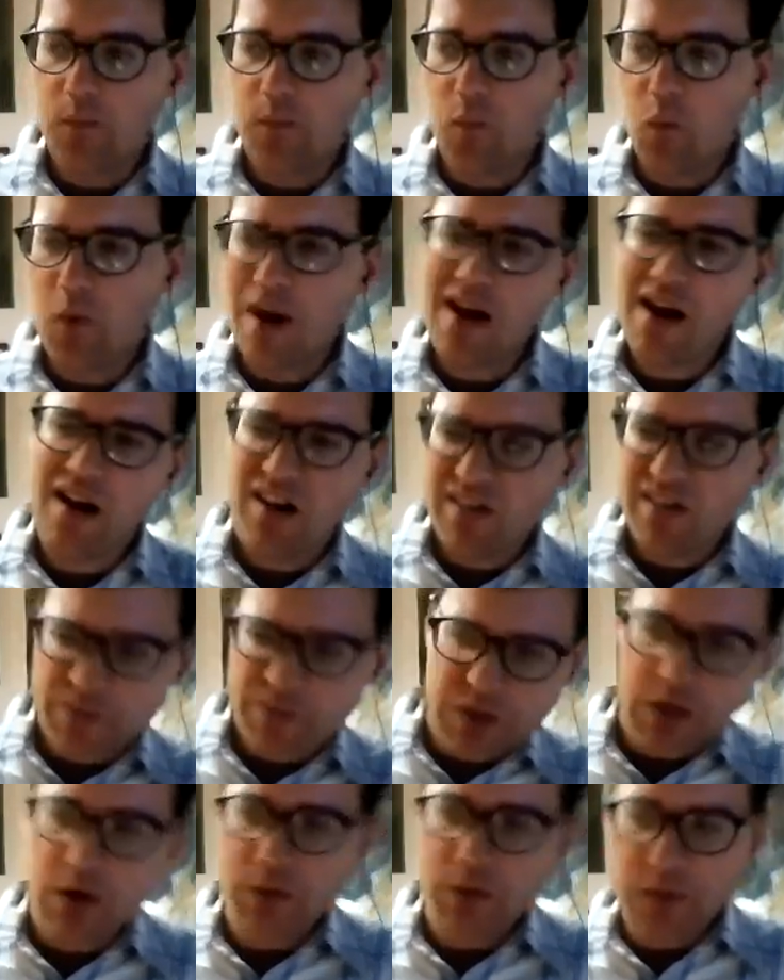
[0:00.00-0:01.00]
where
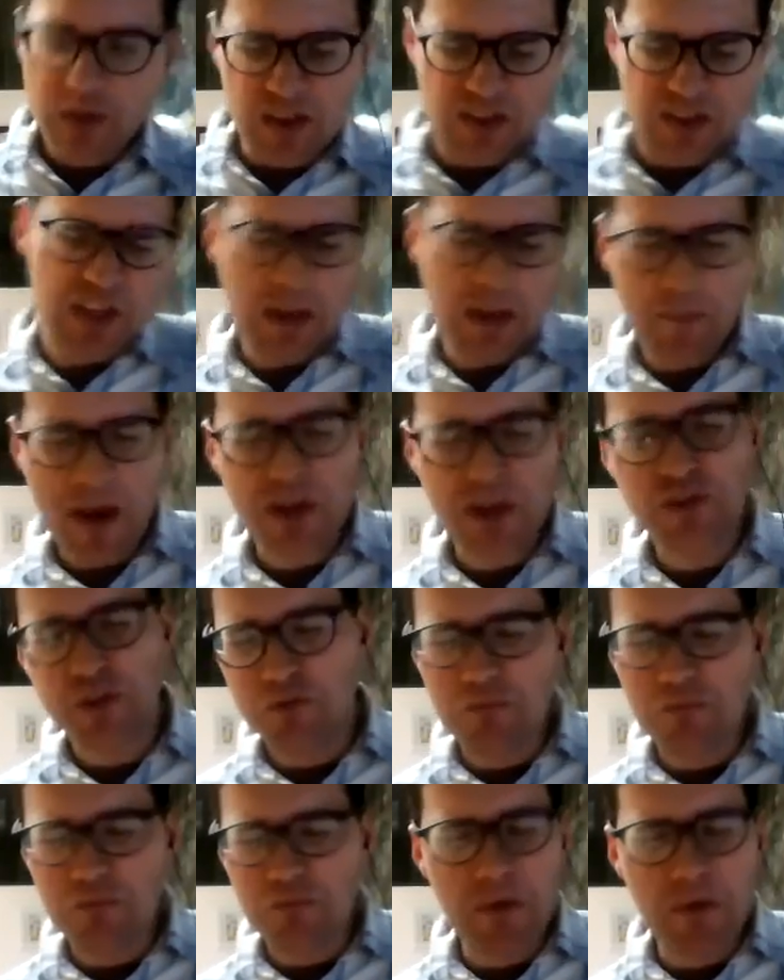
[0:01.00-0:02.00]
the amount
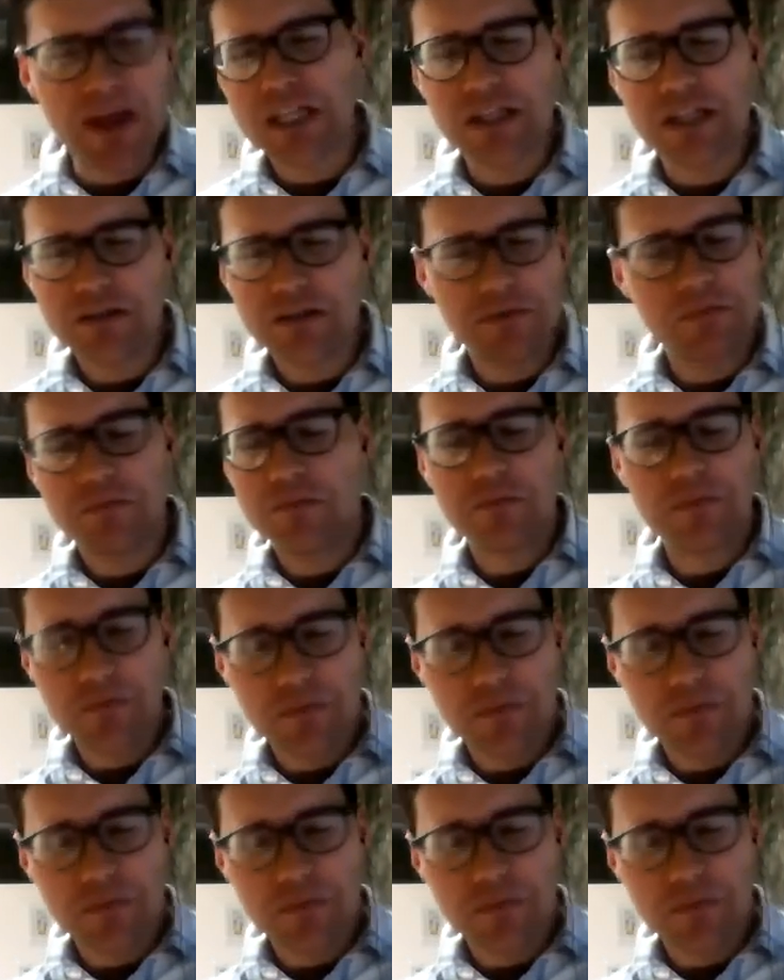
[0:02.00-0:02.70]
of money